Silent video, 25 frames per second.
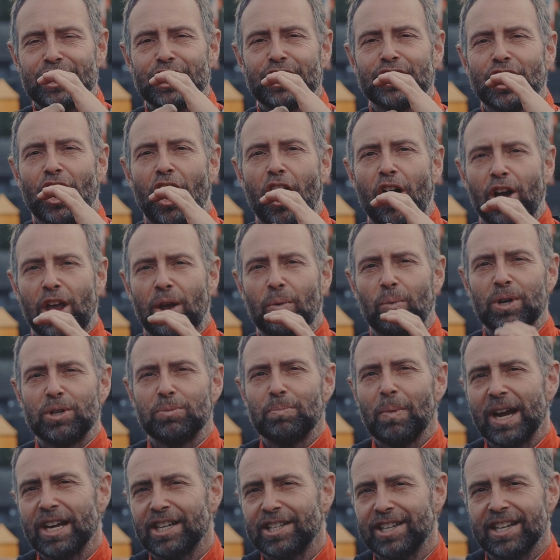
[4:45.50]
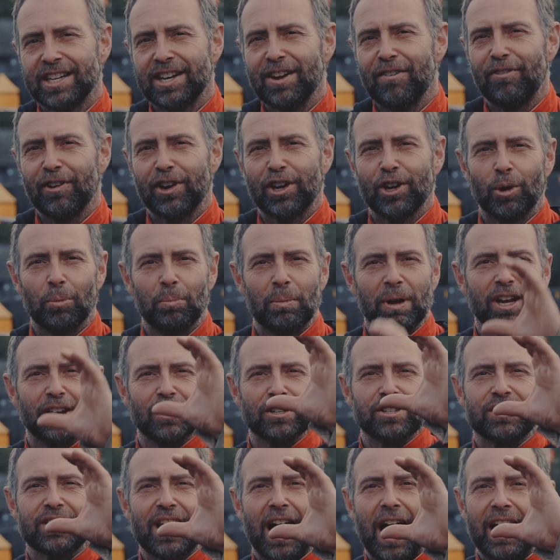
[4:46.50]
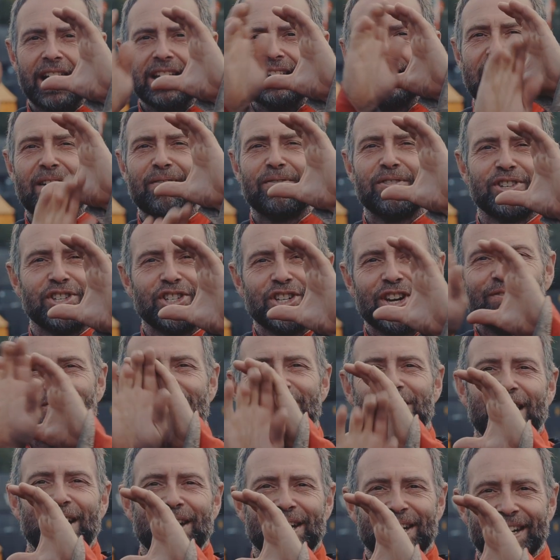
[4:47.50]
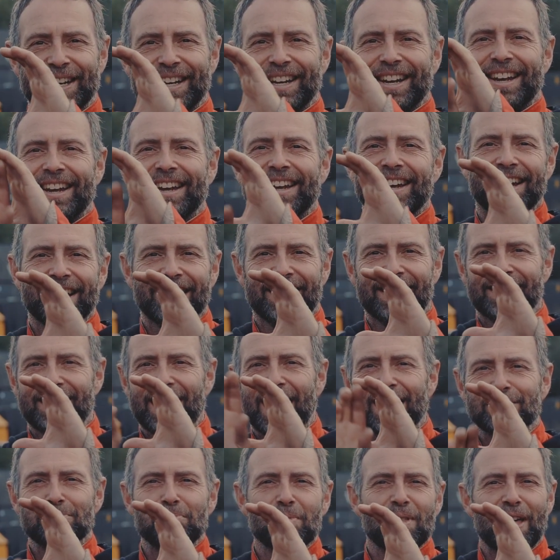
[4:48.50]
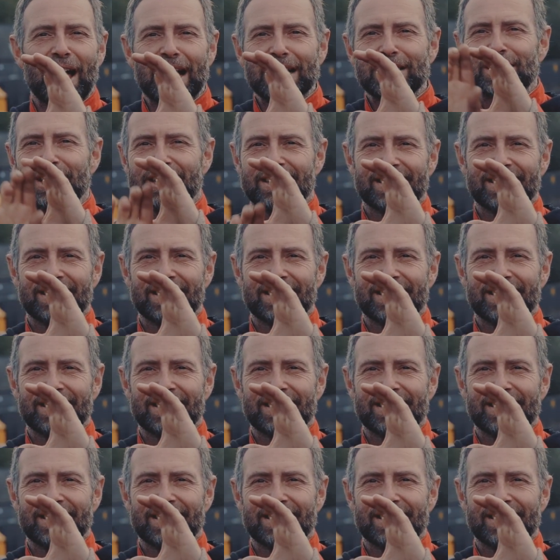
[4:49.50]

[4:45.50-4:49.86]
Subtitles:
the target, which makes it difficult because that is ever shifting. And that